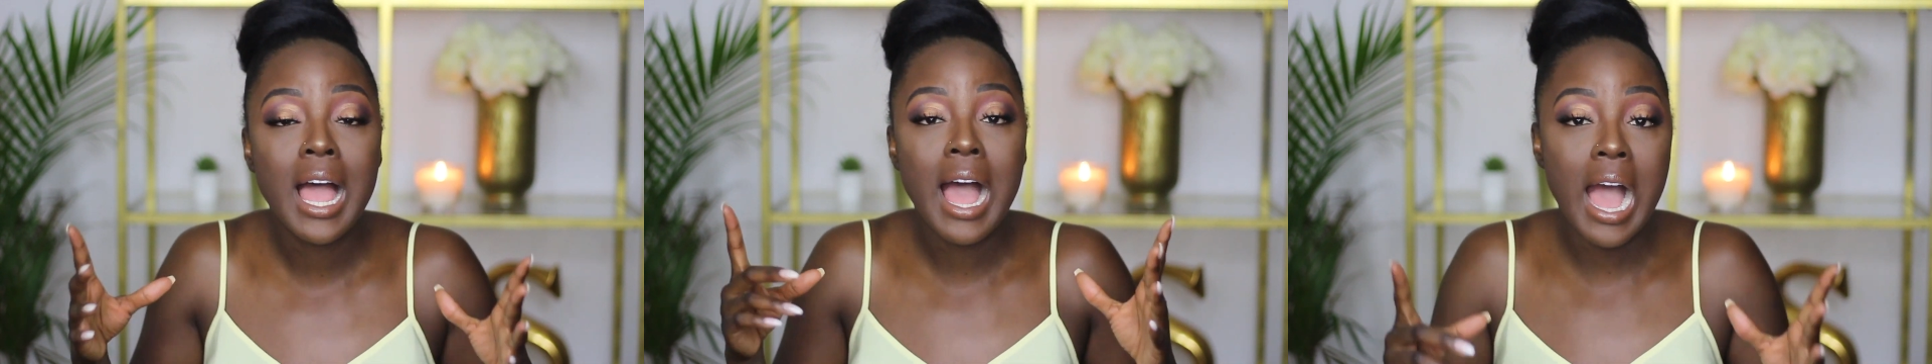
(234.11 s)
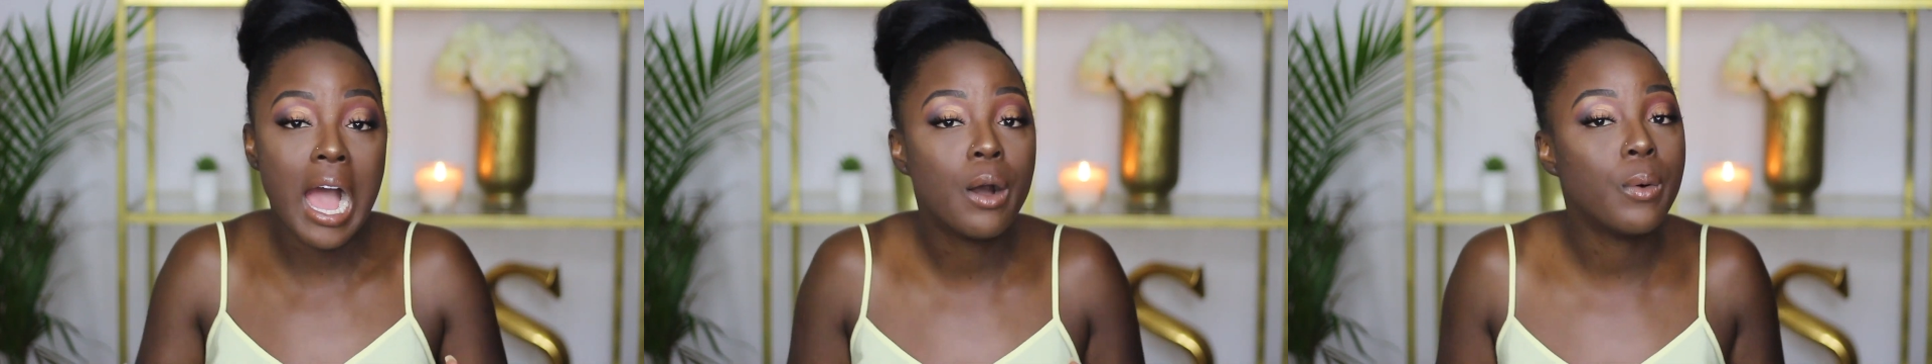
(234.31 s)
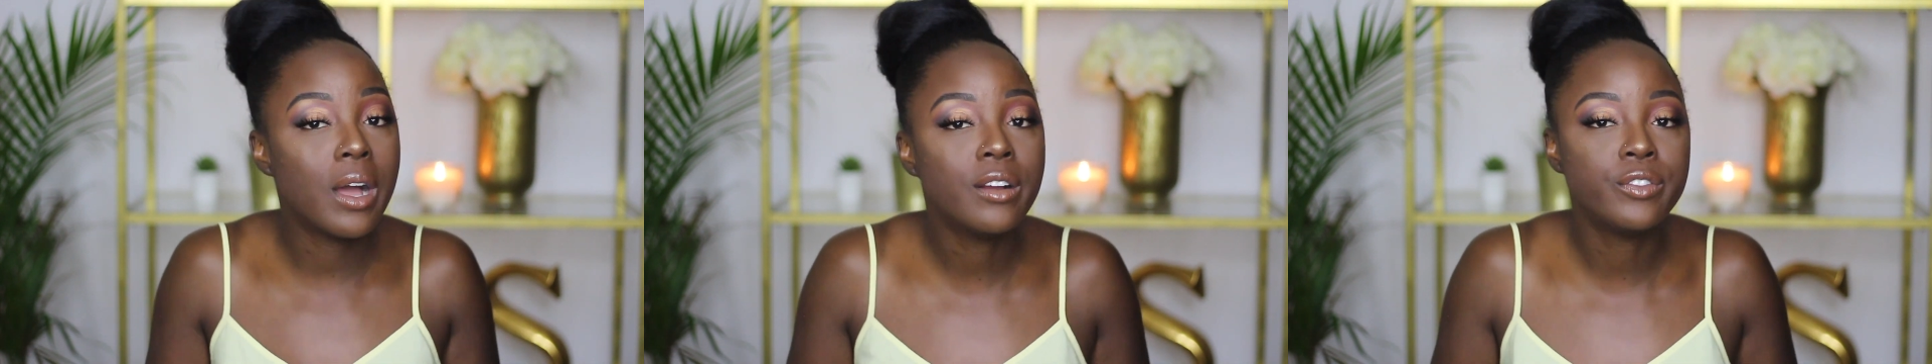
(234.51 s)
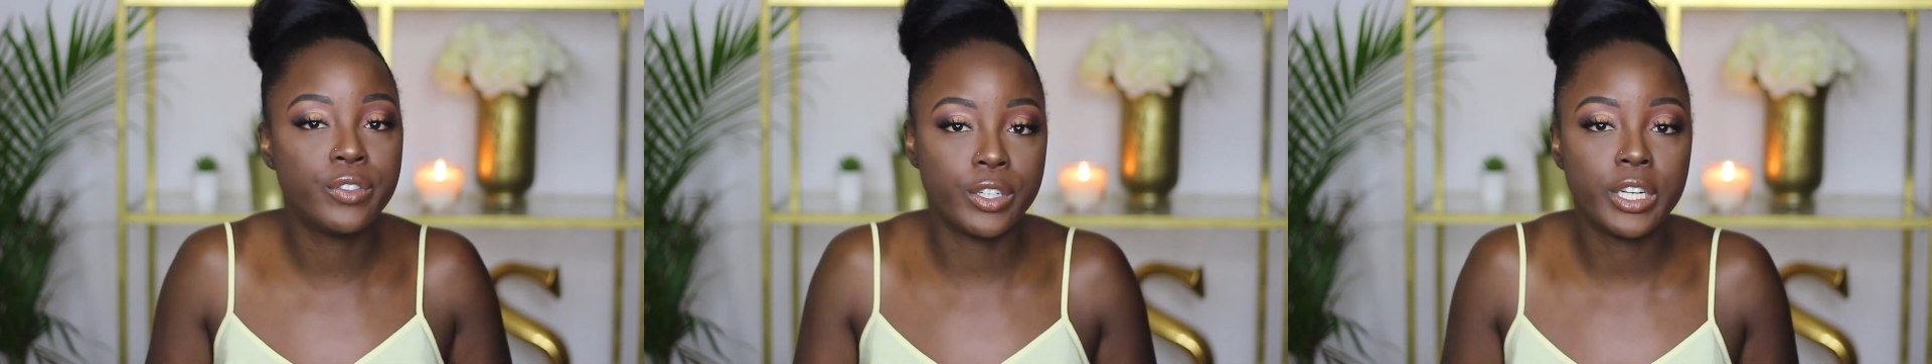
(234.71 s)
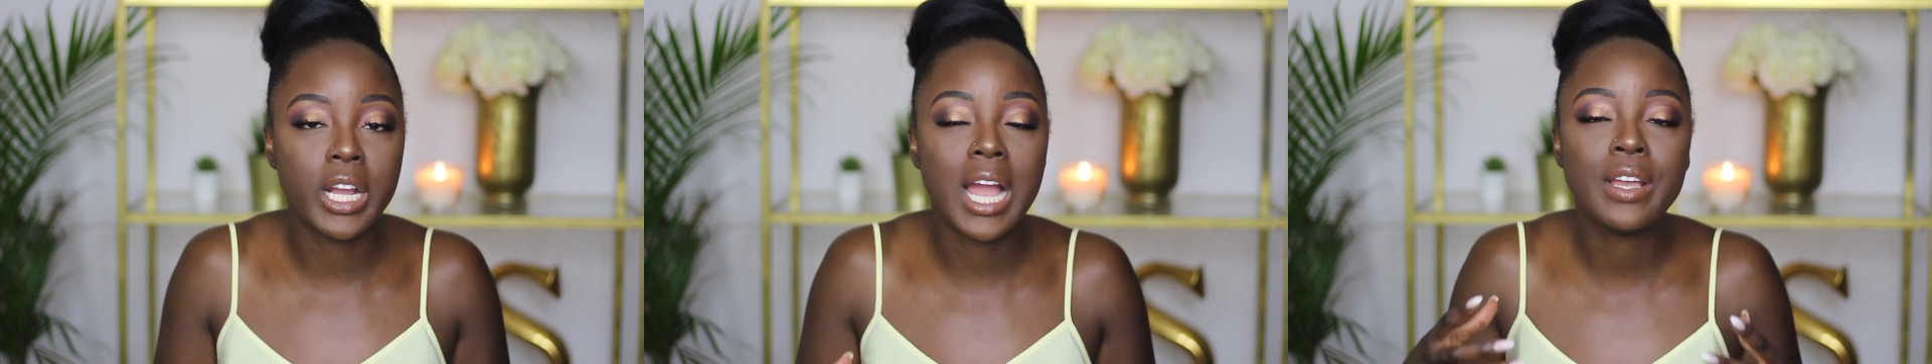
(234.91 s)

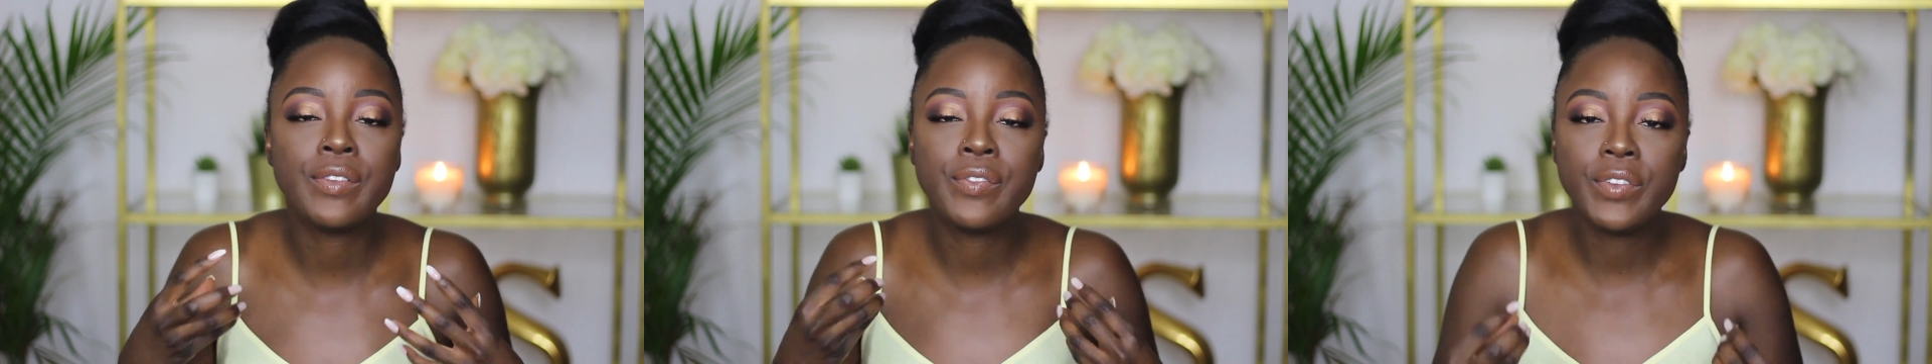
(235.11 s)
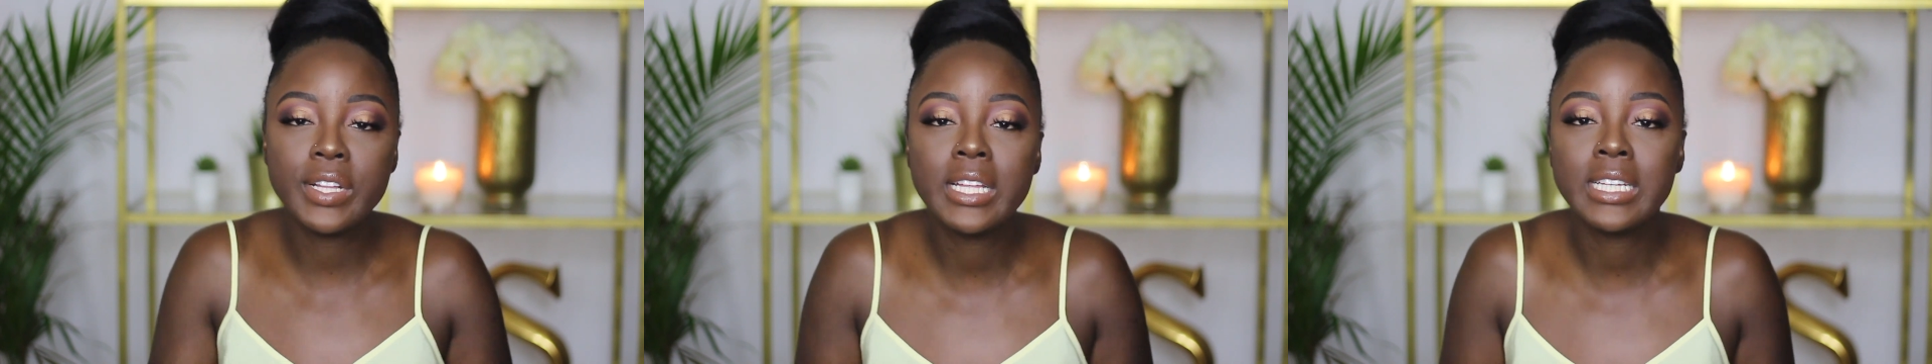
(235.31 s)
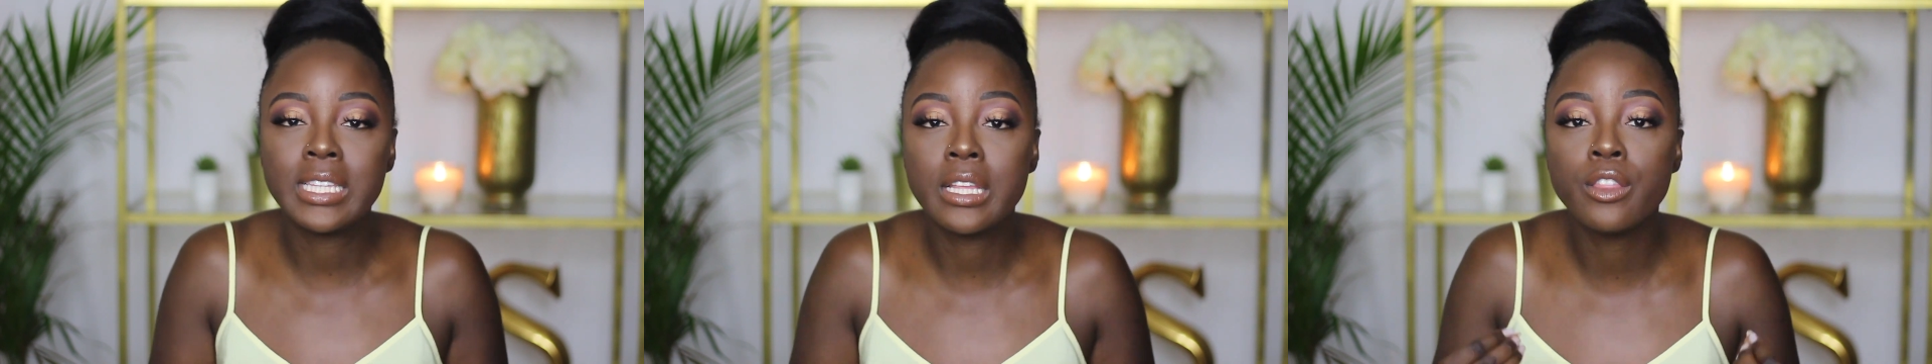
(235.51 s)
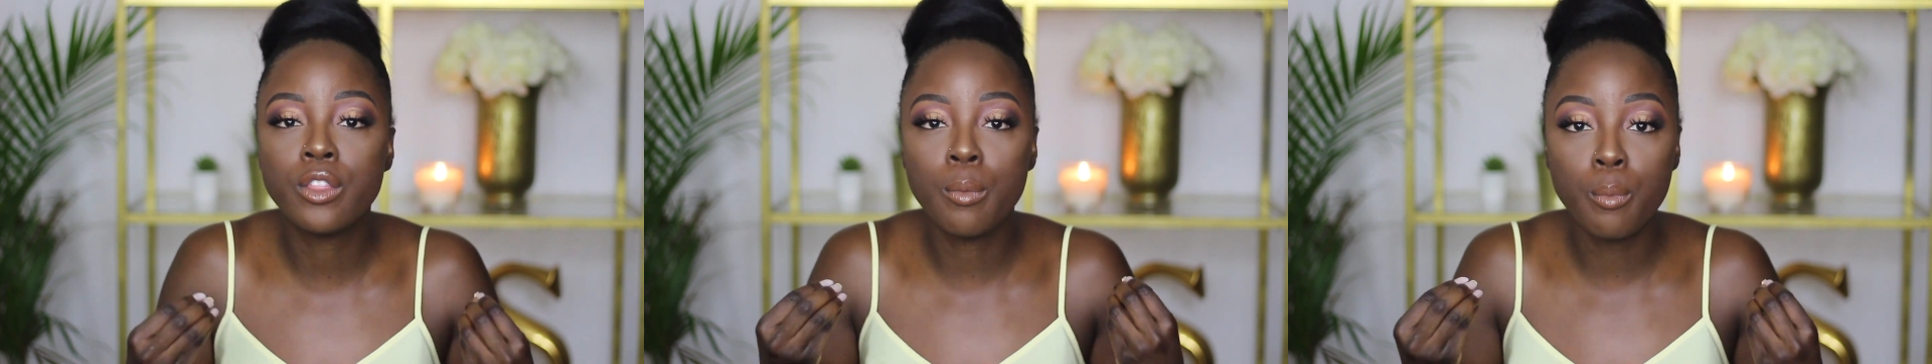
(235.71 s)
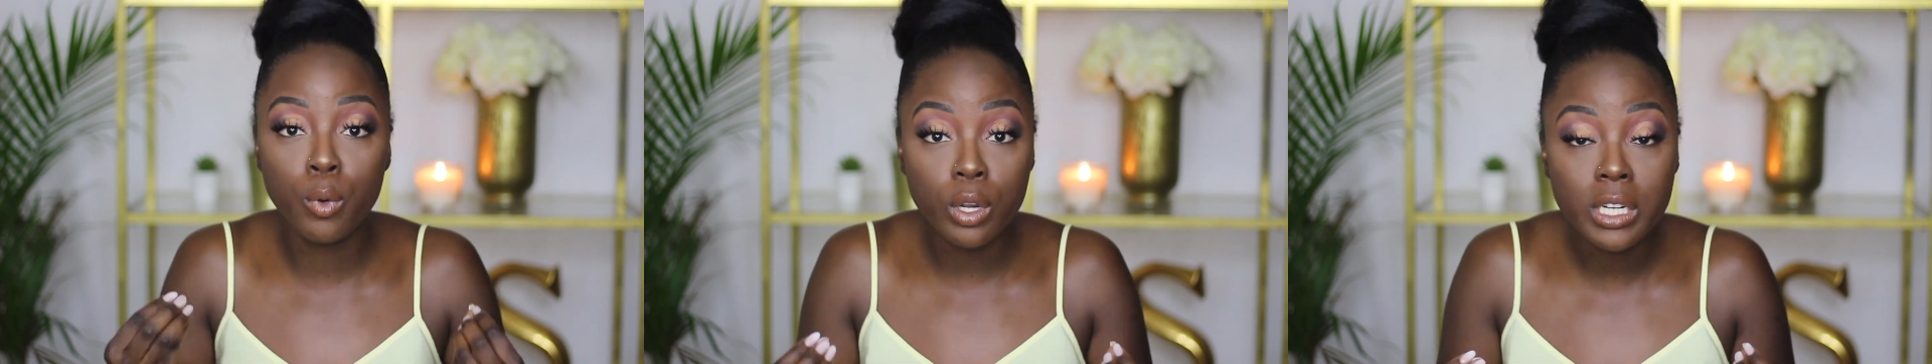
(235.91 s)
However, I feel like
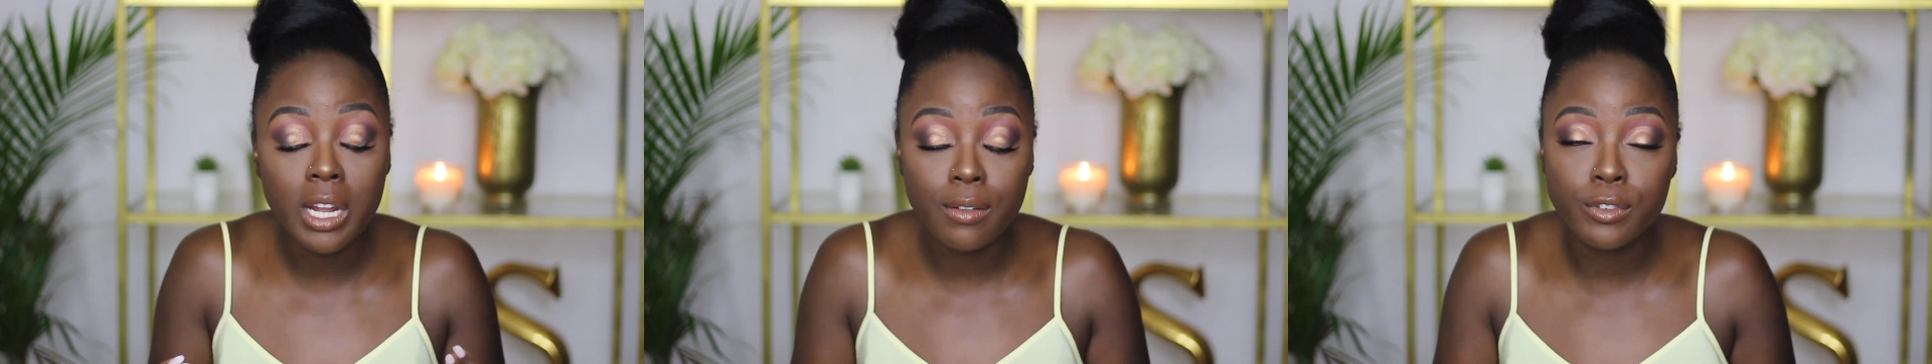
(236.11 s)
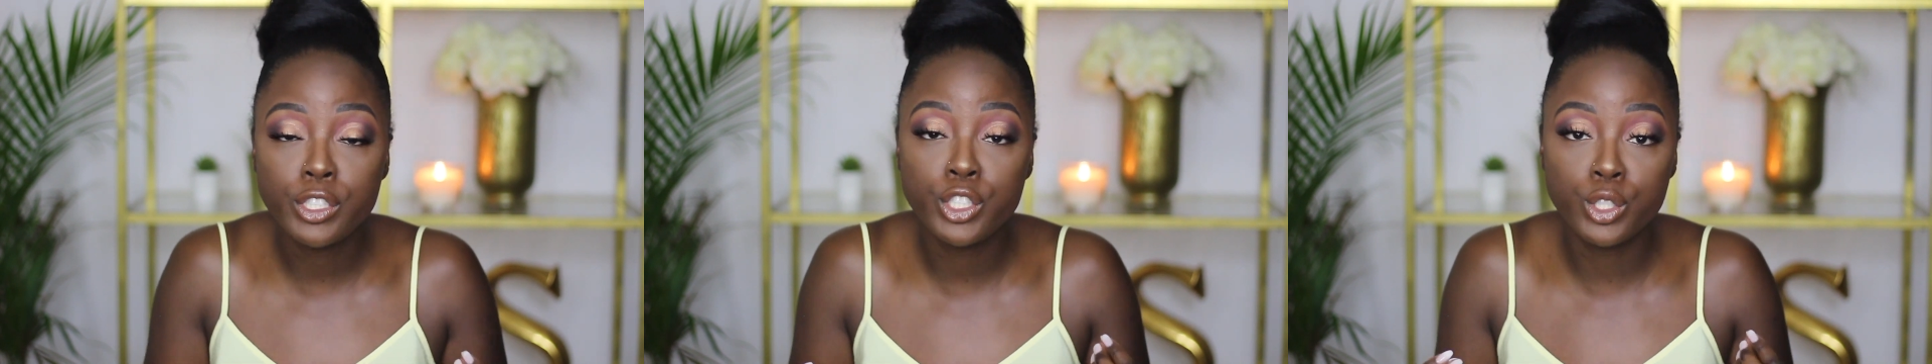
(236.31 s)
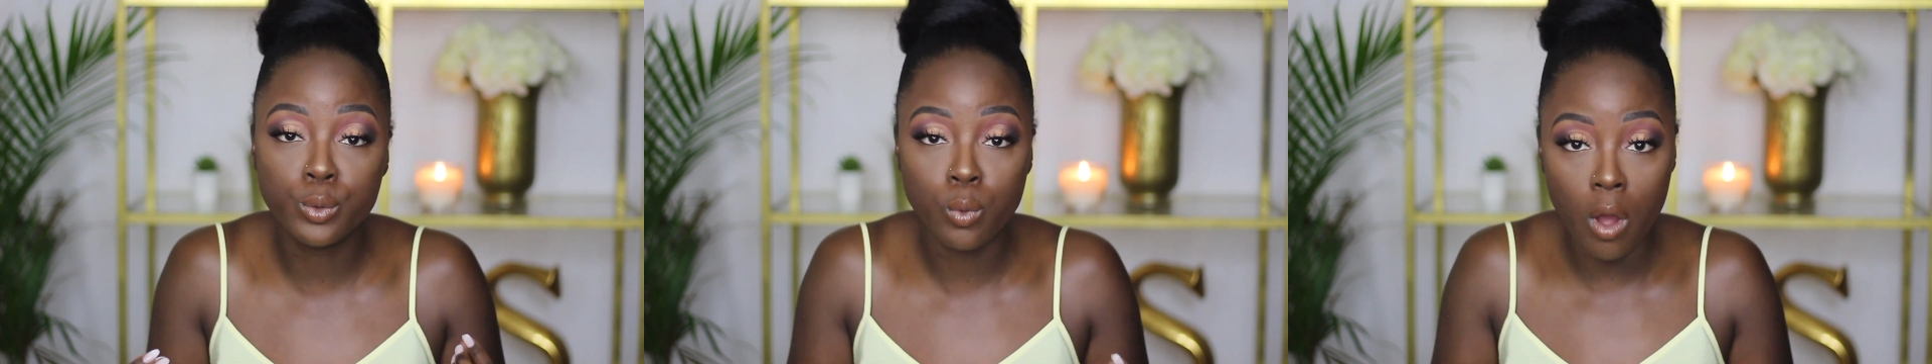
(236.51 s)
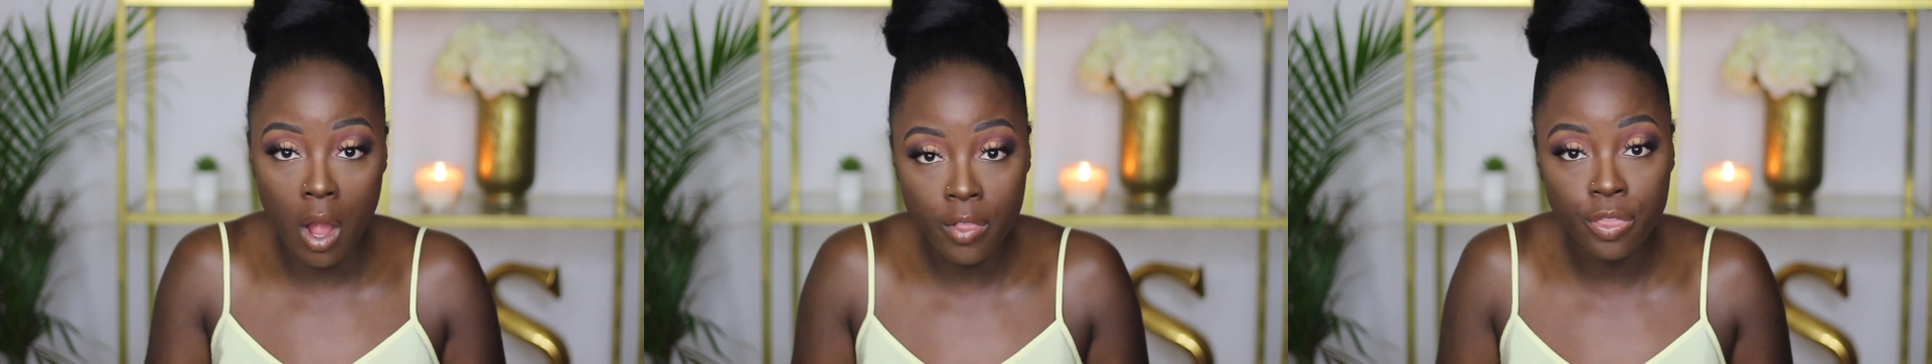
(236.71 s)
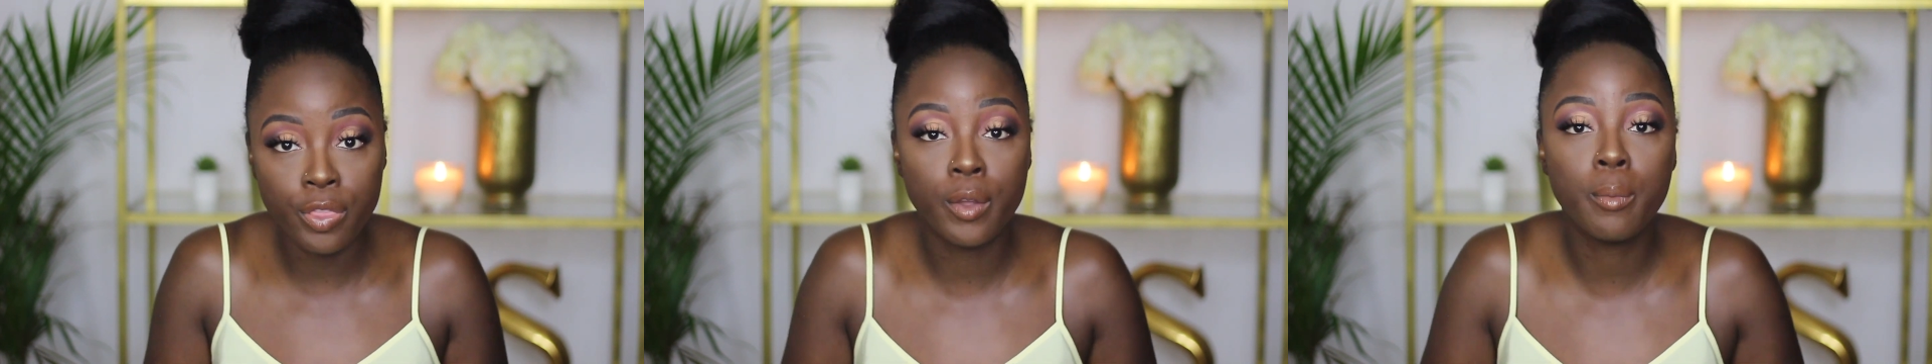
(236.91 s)
the more coverage you want,